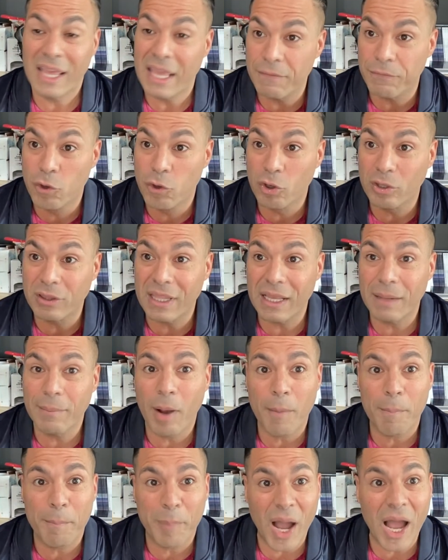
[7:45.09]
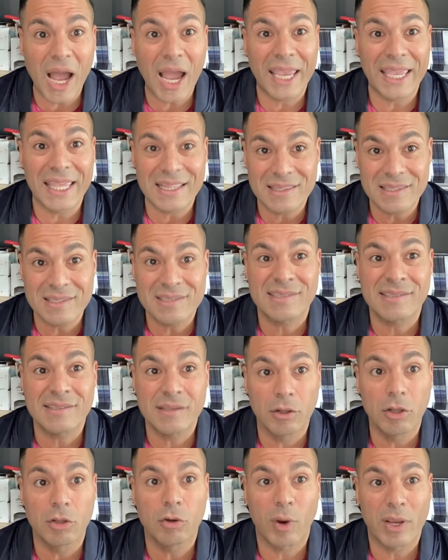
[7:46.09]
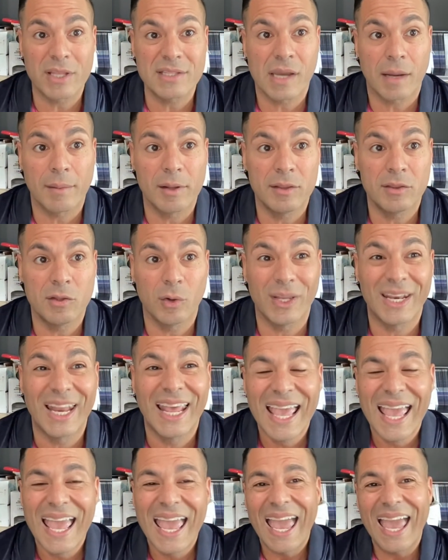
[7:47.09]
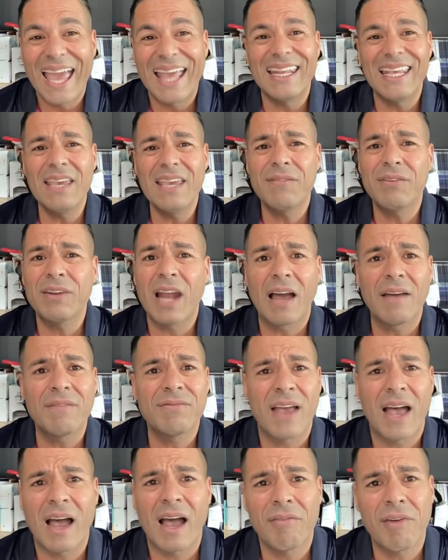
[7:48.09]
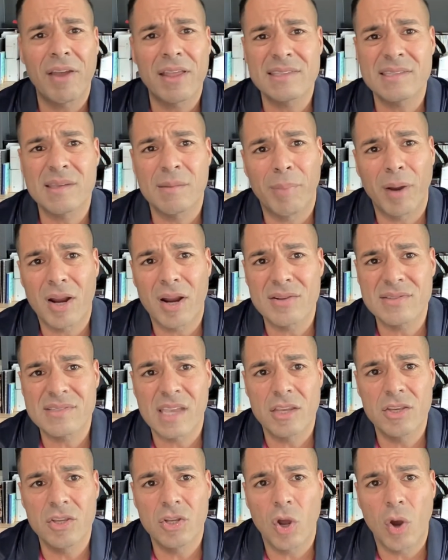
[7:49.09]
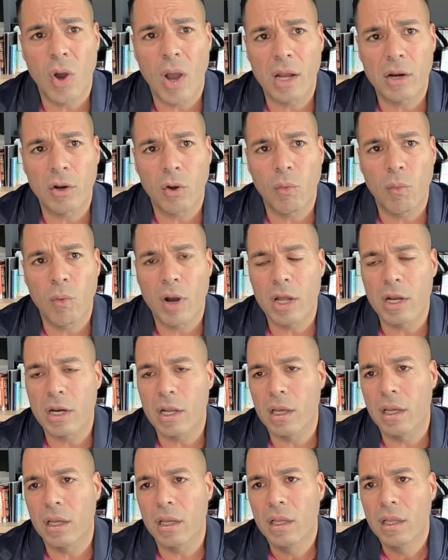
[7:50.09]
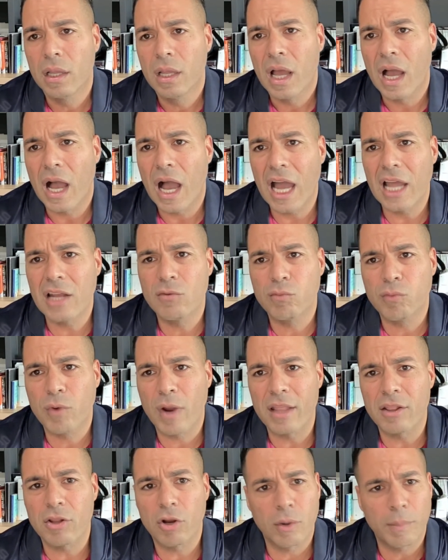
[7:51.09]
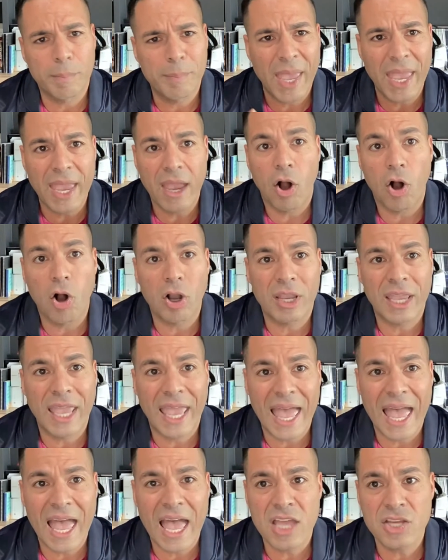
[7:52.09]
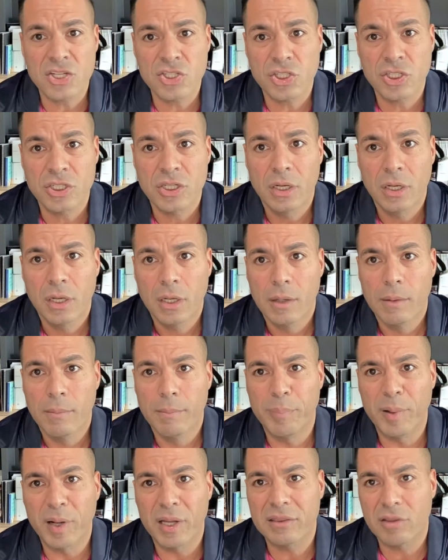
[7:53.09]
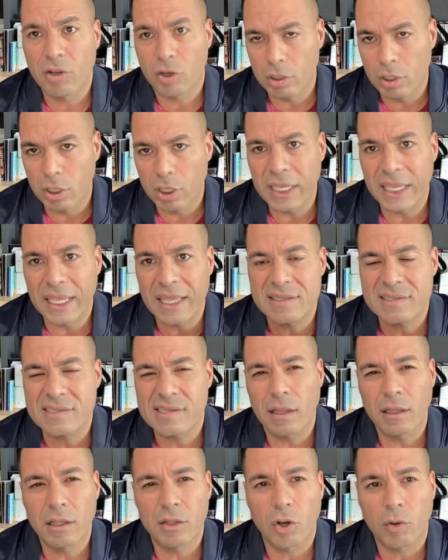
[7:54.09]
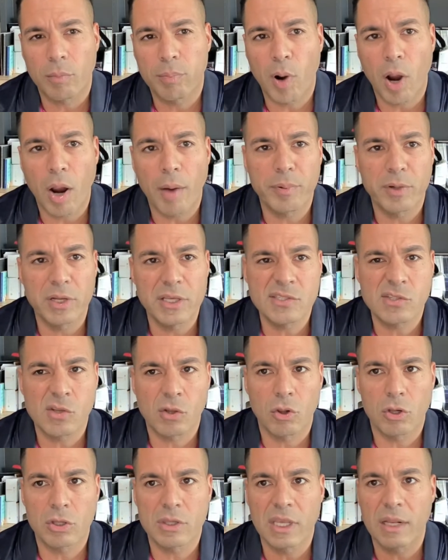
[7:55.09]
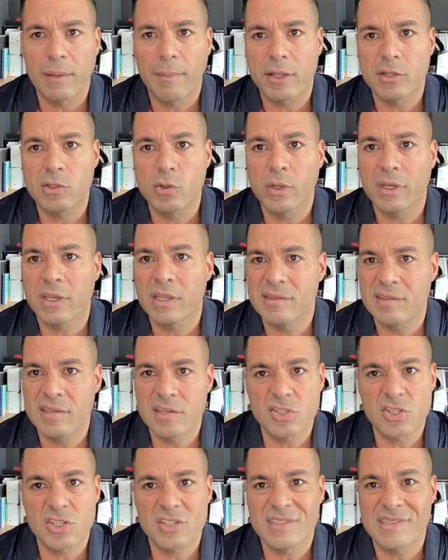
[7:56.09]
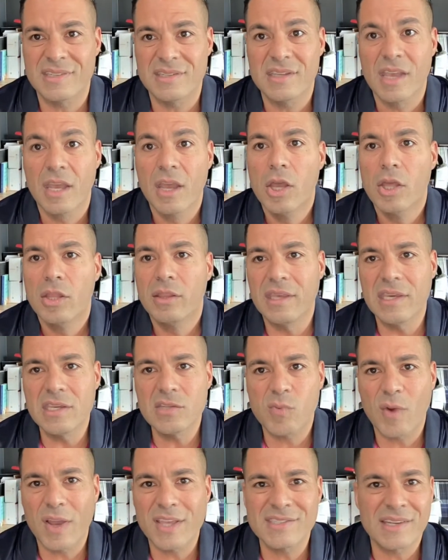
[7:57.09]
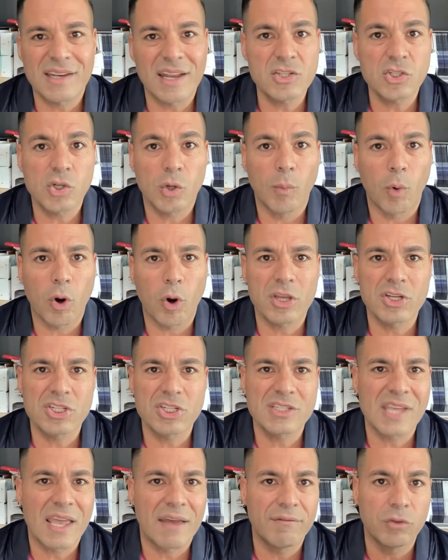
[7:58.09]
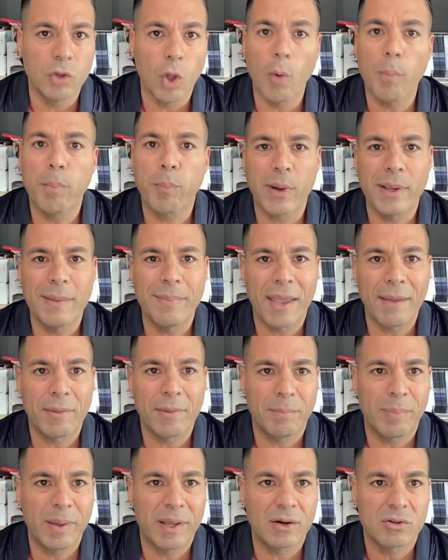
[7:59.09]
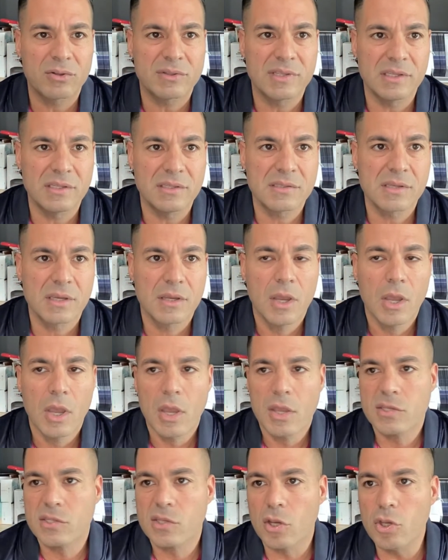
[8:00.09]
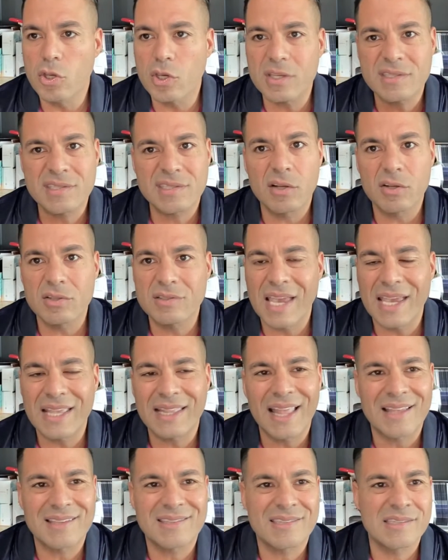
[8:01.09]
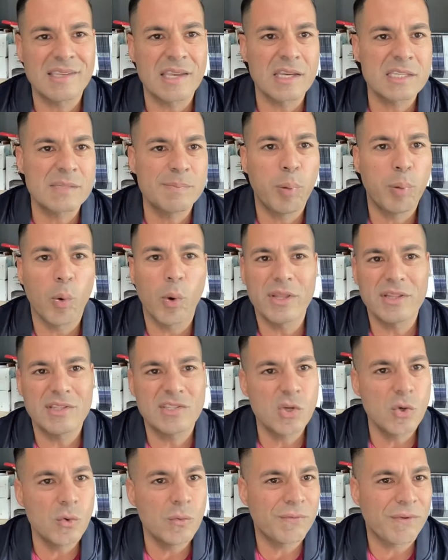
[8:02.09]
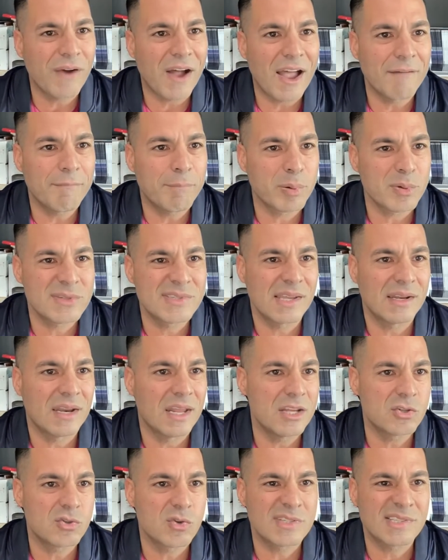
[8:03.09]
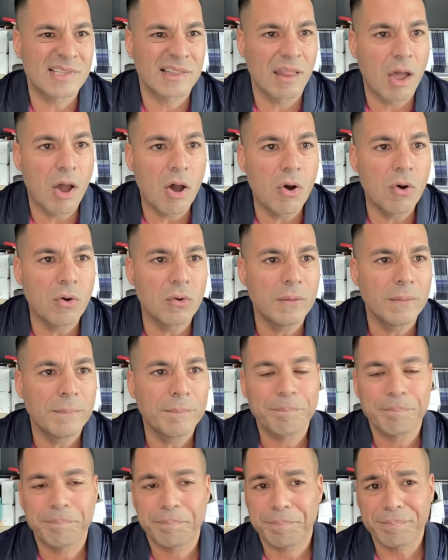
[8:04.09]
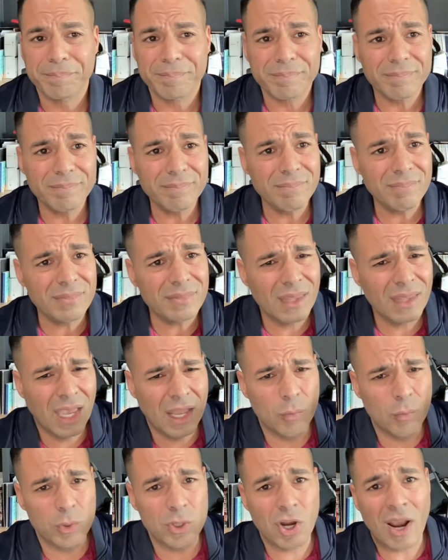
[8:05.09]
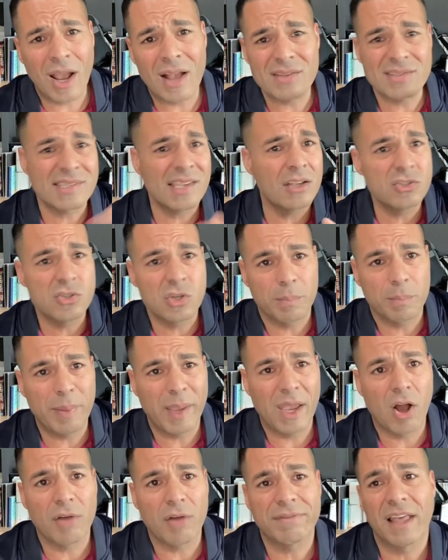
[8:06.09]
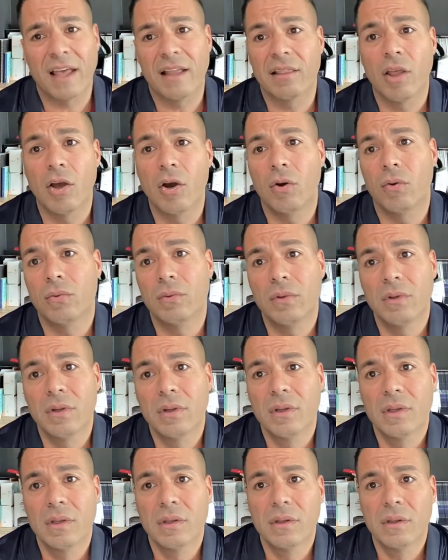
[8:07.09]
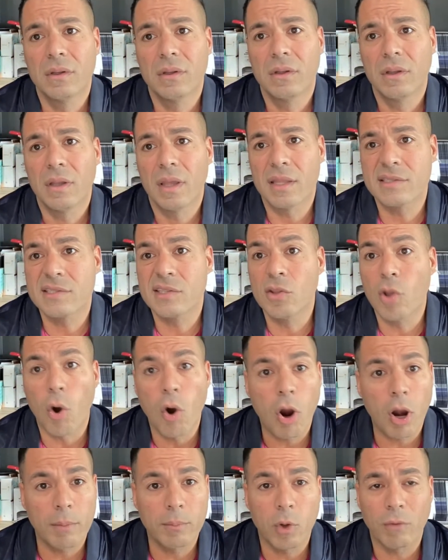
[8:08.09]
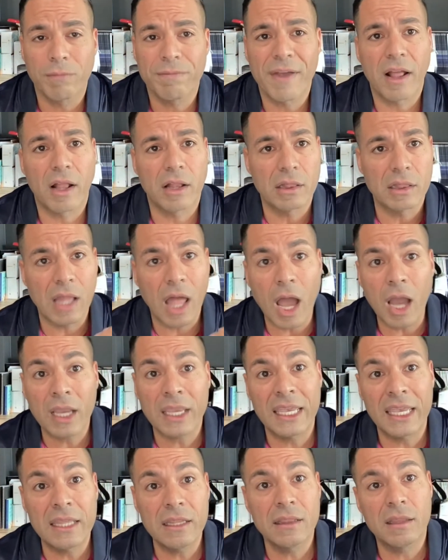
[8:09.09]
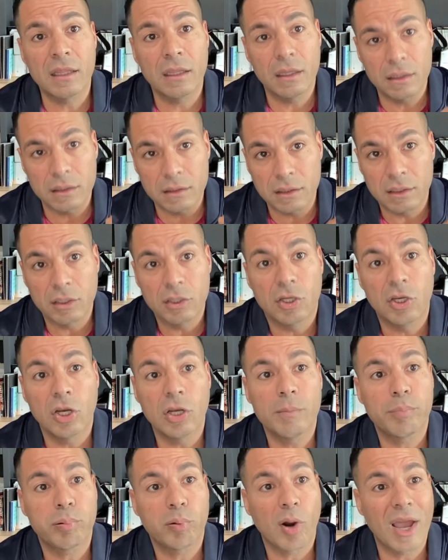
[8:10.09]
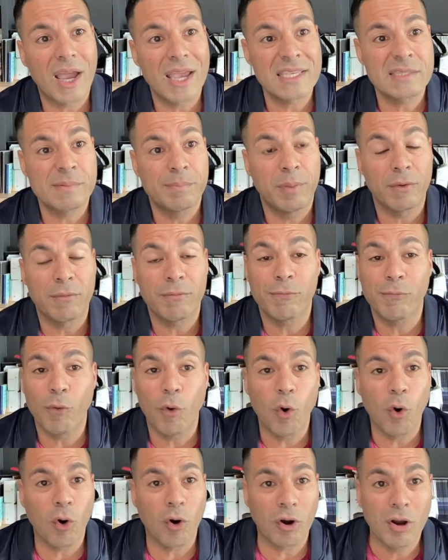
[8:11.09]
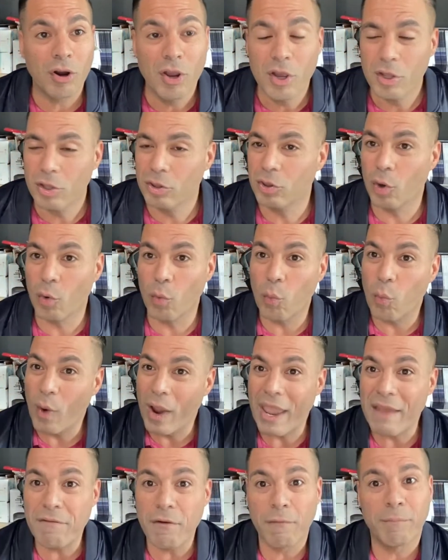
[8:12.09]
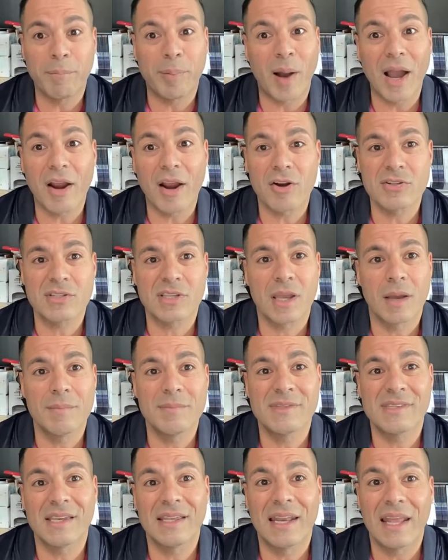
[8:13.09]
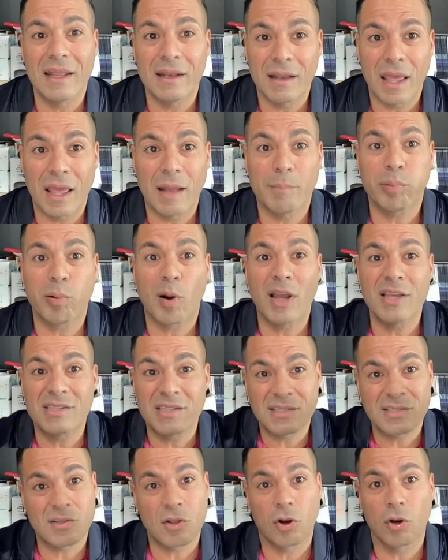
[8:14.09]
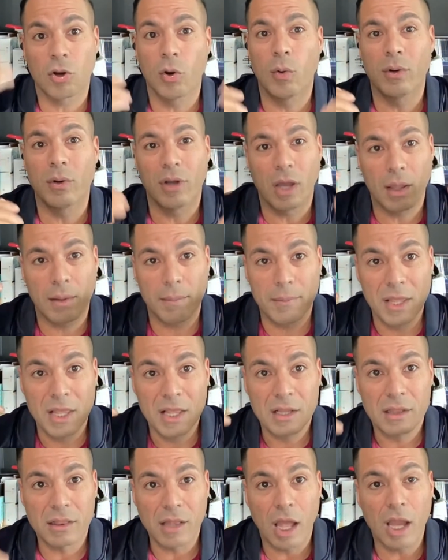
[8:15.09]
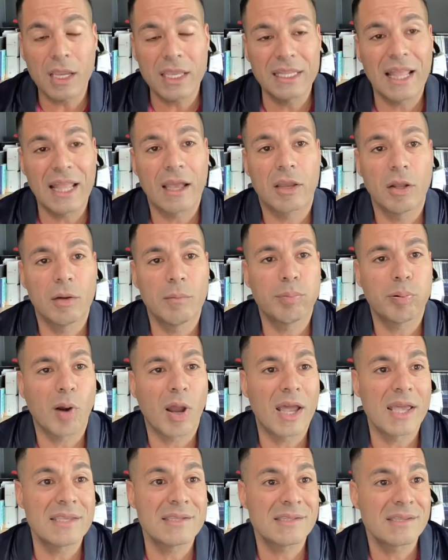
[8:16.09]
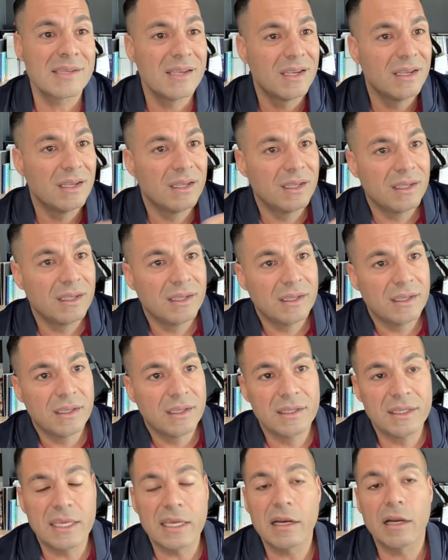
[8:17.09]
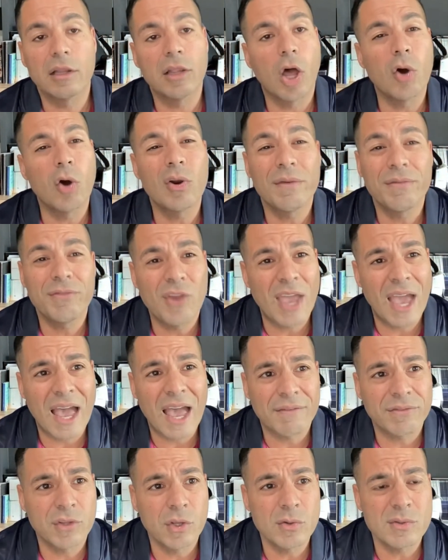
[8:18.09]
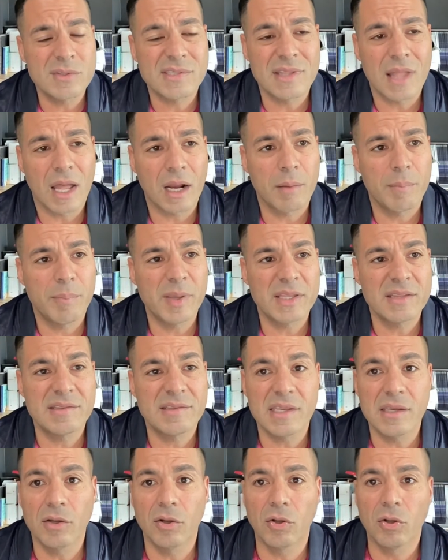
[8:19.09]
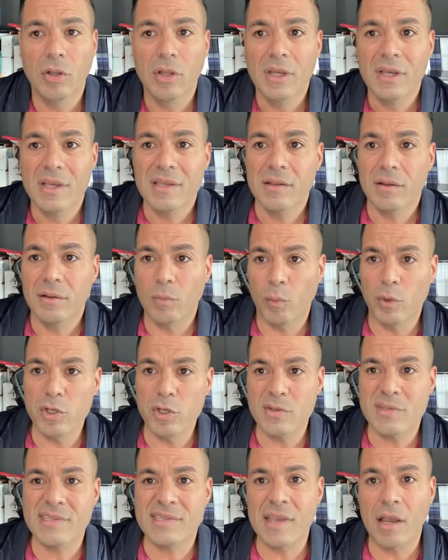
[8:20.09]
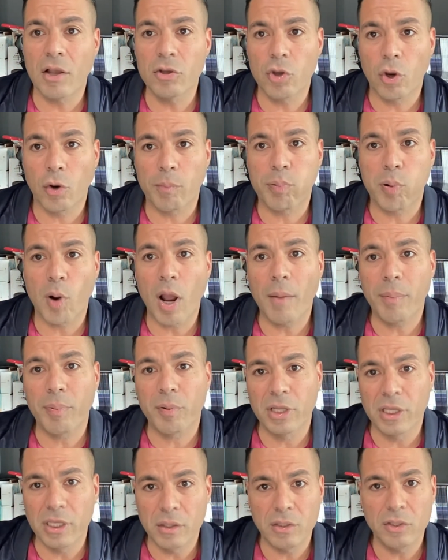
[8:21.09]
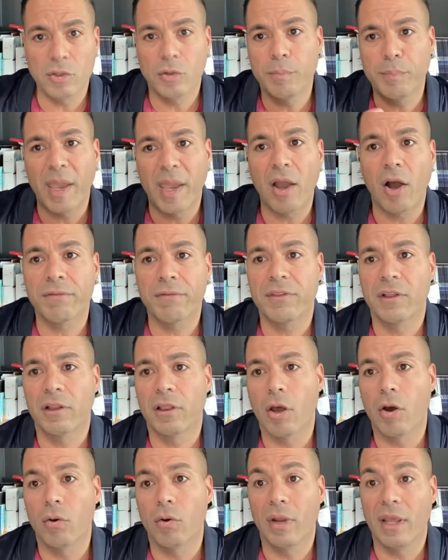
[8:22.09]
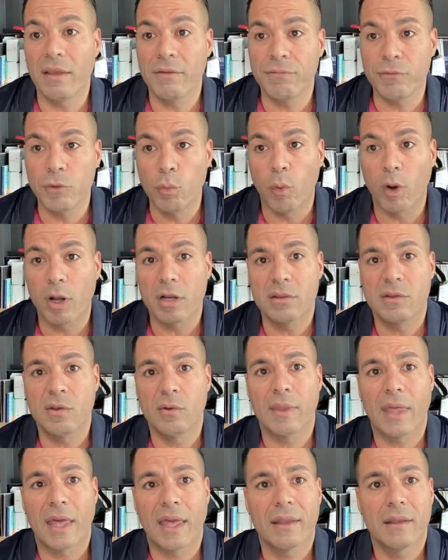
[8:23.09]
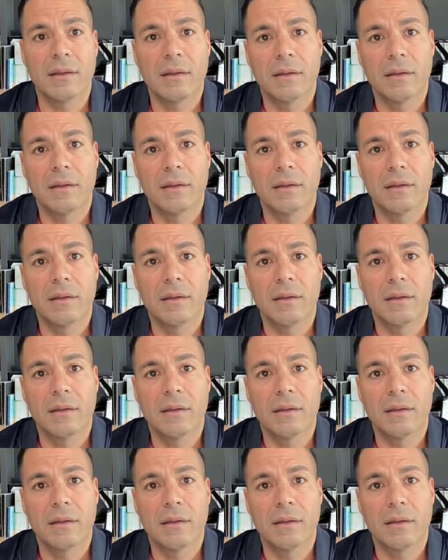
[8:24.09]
If you're thinking about buying, it is still a great time to do it. And even I've had some buyers say, I don't want to, I'd rather pay all cash, but they're looking at selling their properties, so they're thinking about doing contingencies. These residential mortgages have no prepayment penalties. So you could still take that 6.25% interest loan, and when your house sells, you can pay off that loan. It's no harm, no foul. Lock in the good price before the wave of buyers comes in and prices start going up. Lock in that good price. Get a loan if you have to. It's not a big deal. When you sell your property, you pay off the loan if you want to do that.